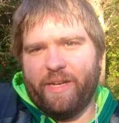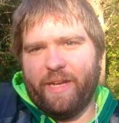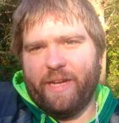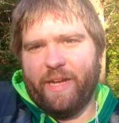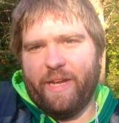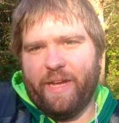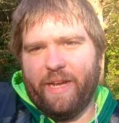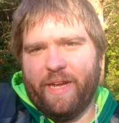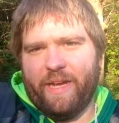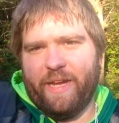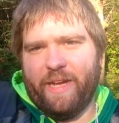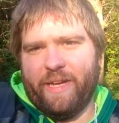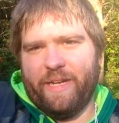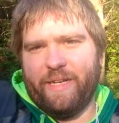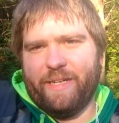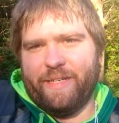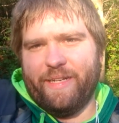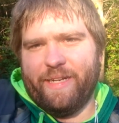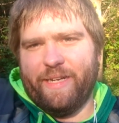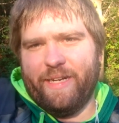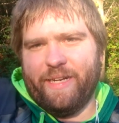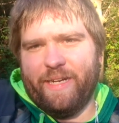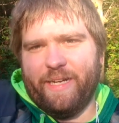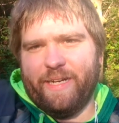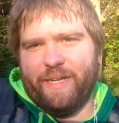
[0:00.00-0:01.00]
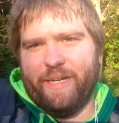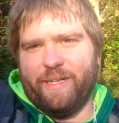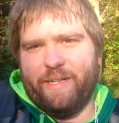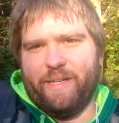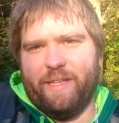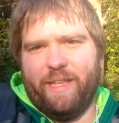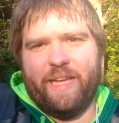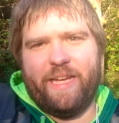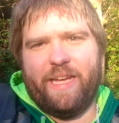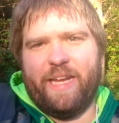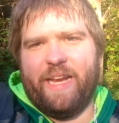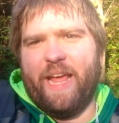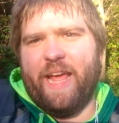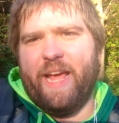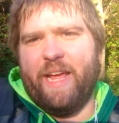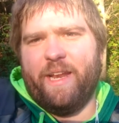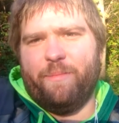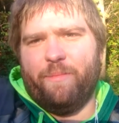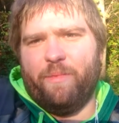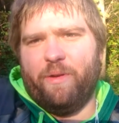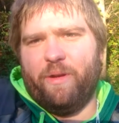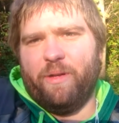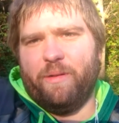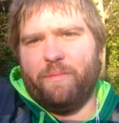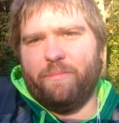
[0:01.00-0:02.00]
and like an
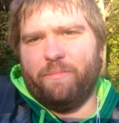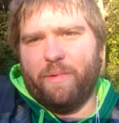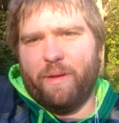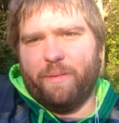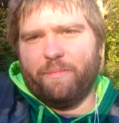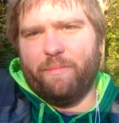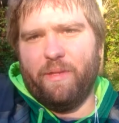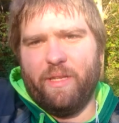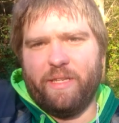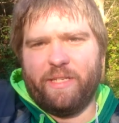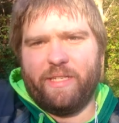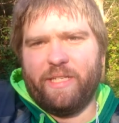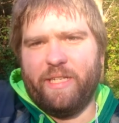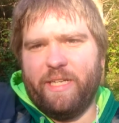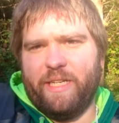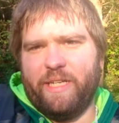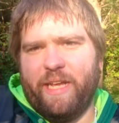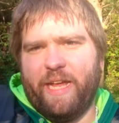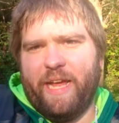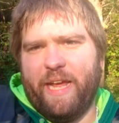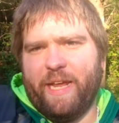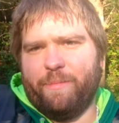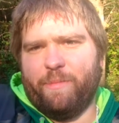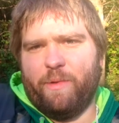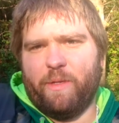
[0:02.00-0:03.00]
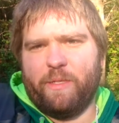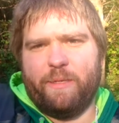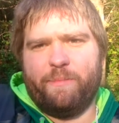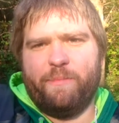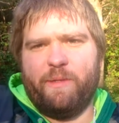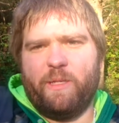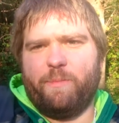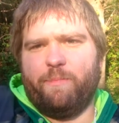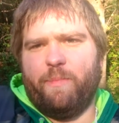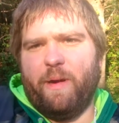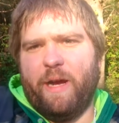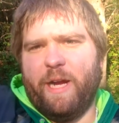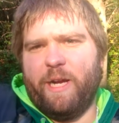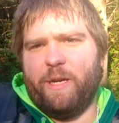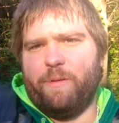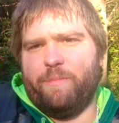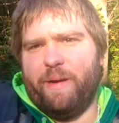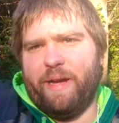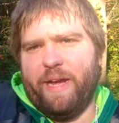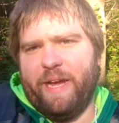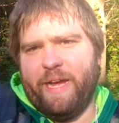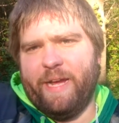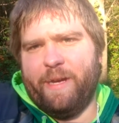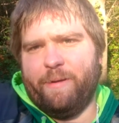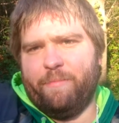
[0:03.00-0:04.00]
animal. I'm listening to animals, I'm inspired
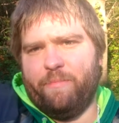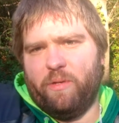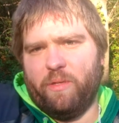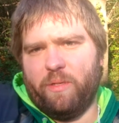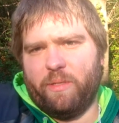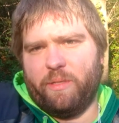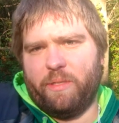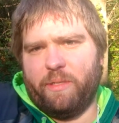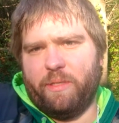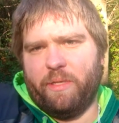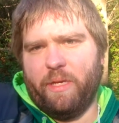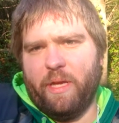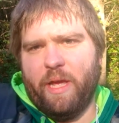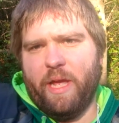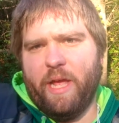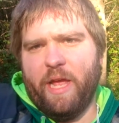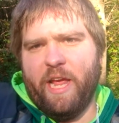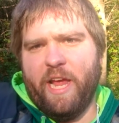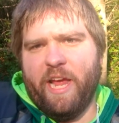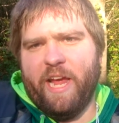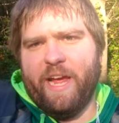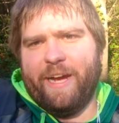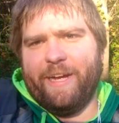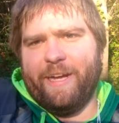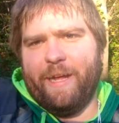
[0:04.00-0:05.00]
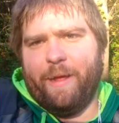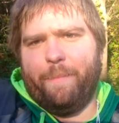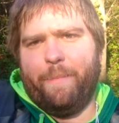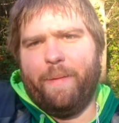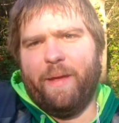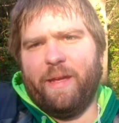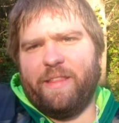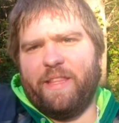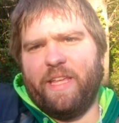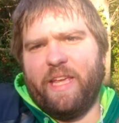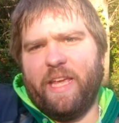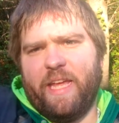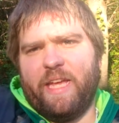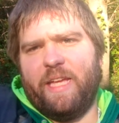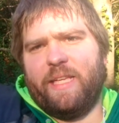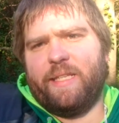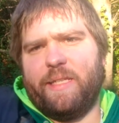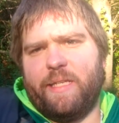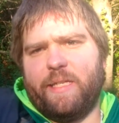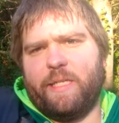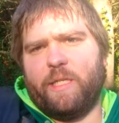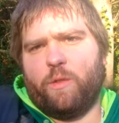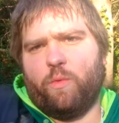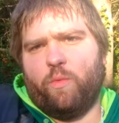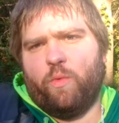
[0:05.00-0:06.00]
by animals, and I pick the
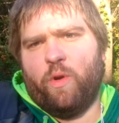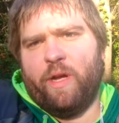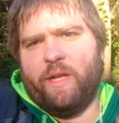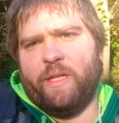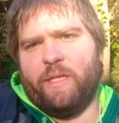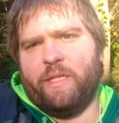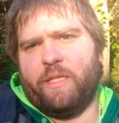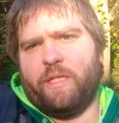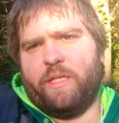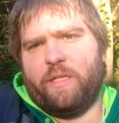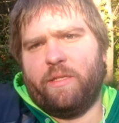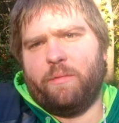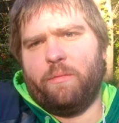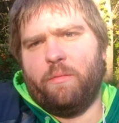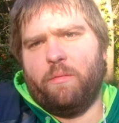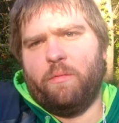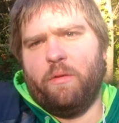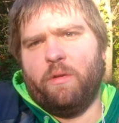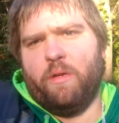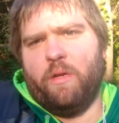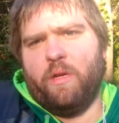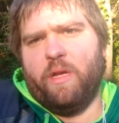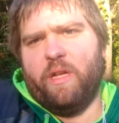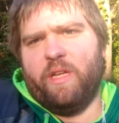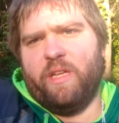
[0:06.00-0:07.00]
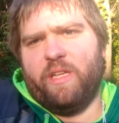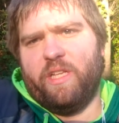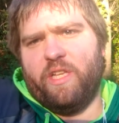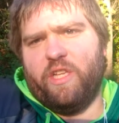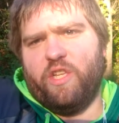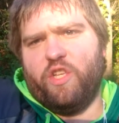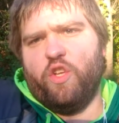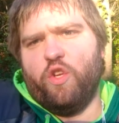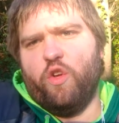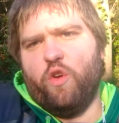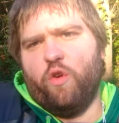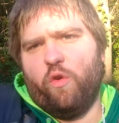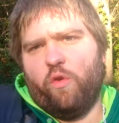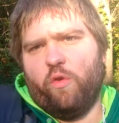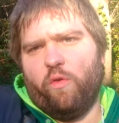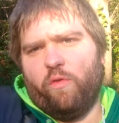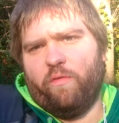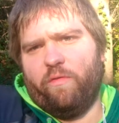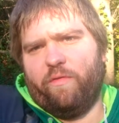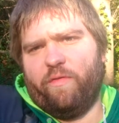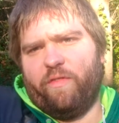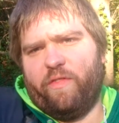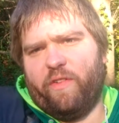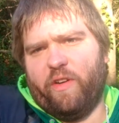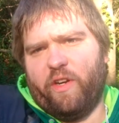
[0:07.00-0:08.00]
easiest ones to do
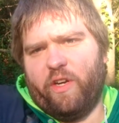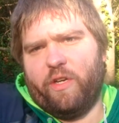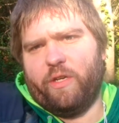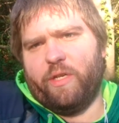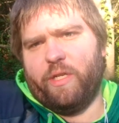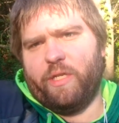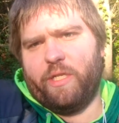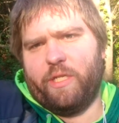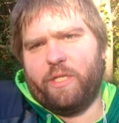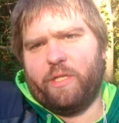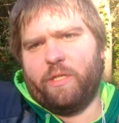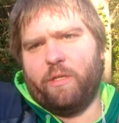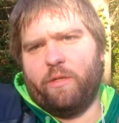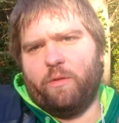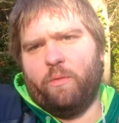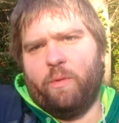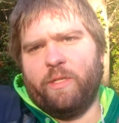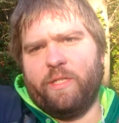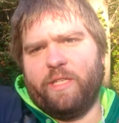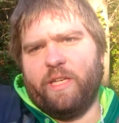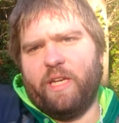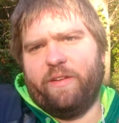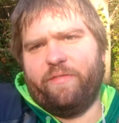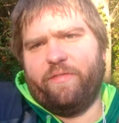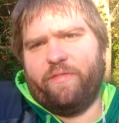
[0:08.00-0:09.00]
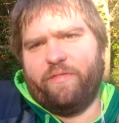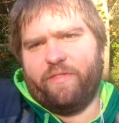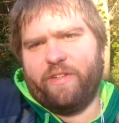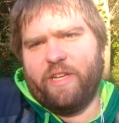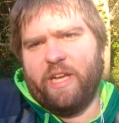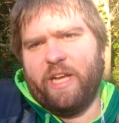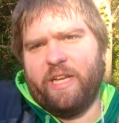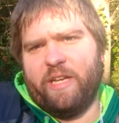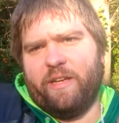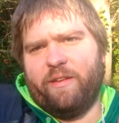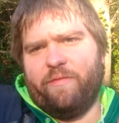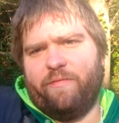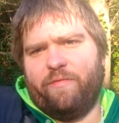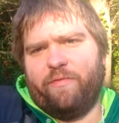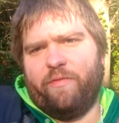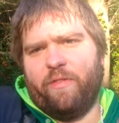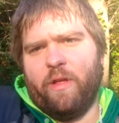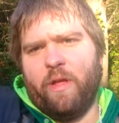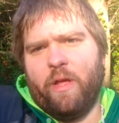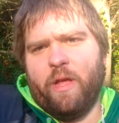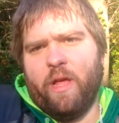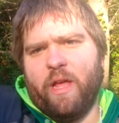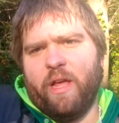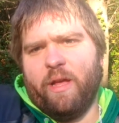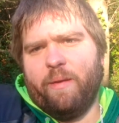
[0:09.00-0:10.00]
first, the ones that I've kind of
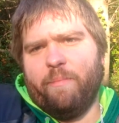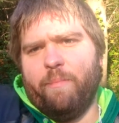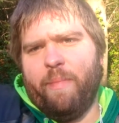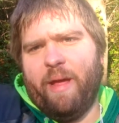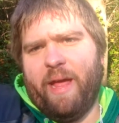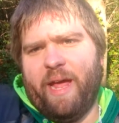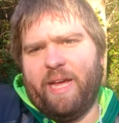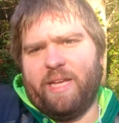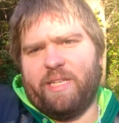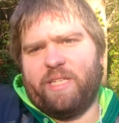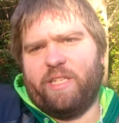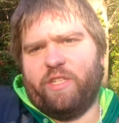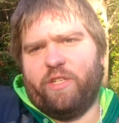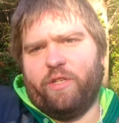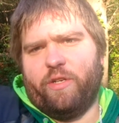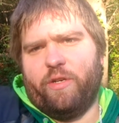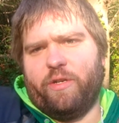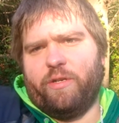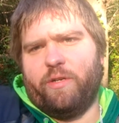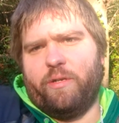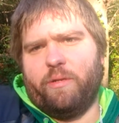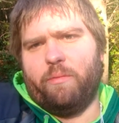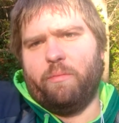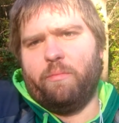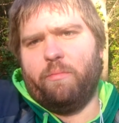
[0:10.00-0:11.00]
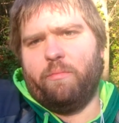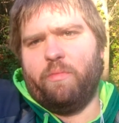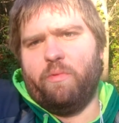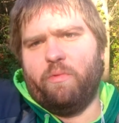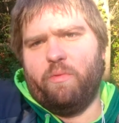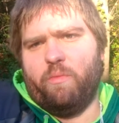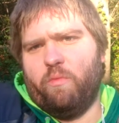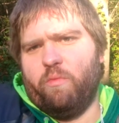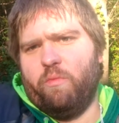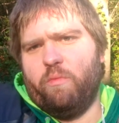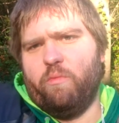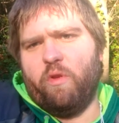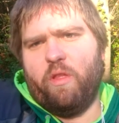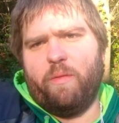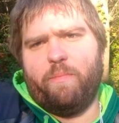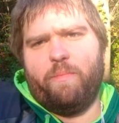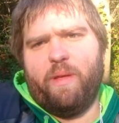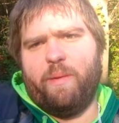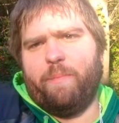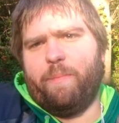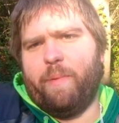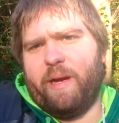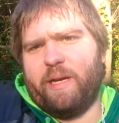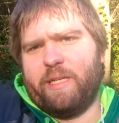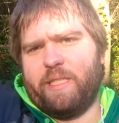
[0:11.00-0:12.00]
mastered. With
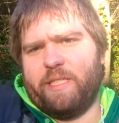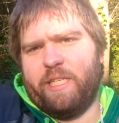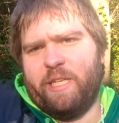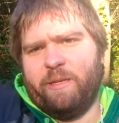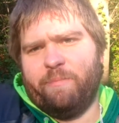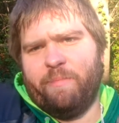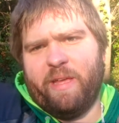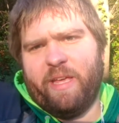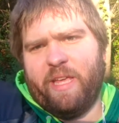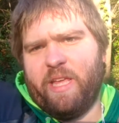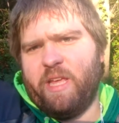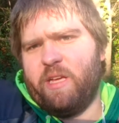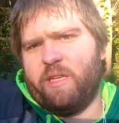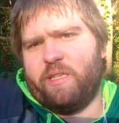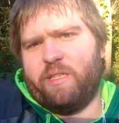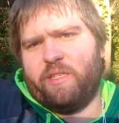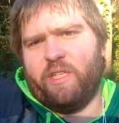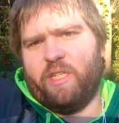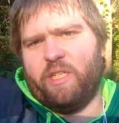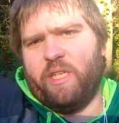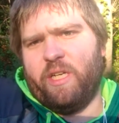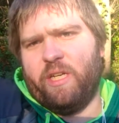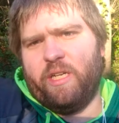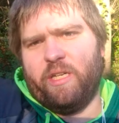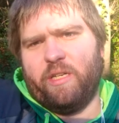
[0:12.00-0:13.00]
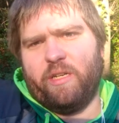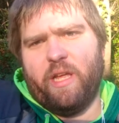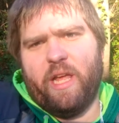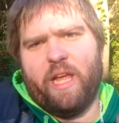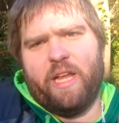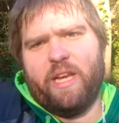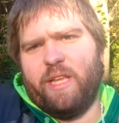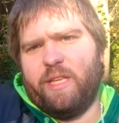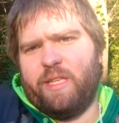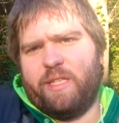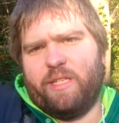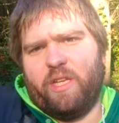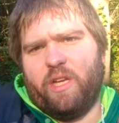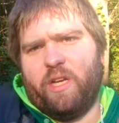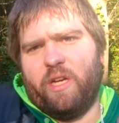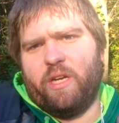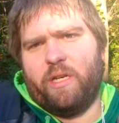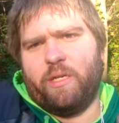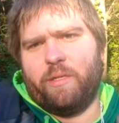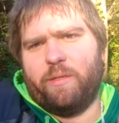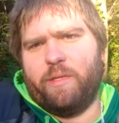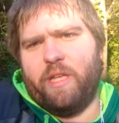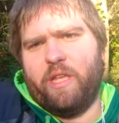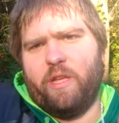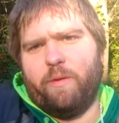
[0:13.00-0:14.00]
beatboxing, making a song, any
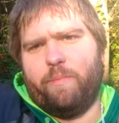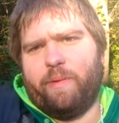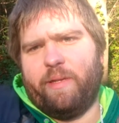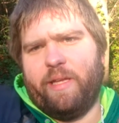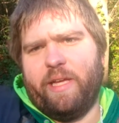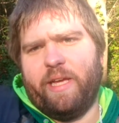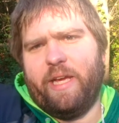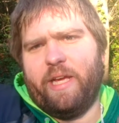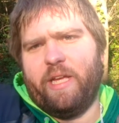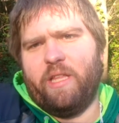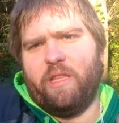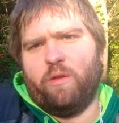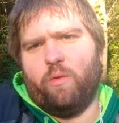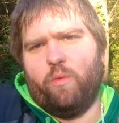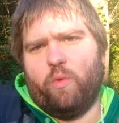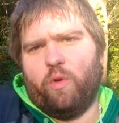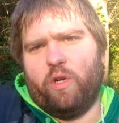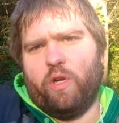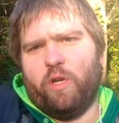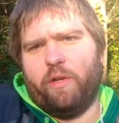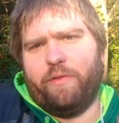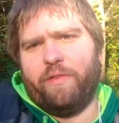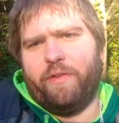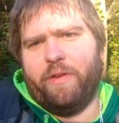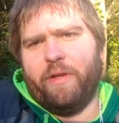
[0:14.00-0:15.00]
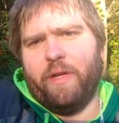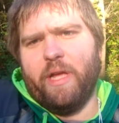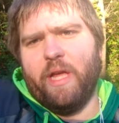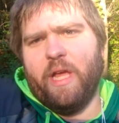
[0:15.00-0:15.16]
song that you play in the world,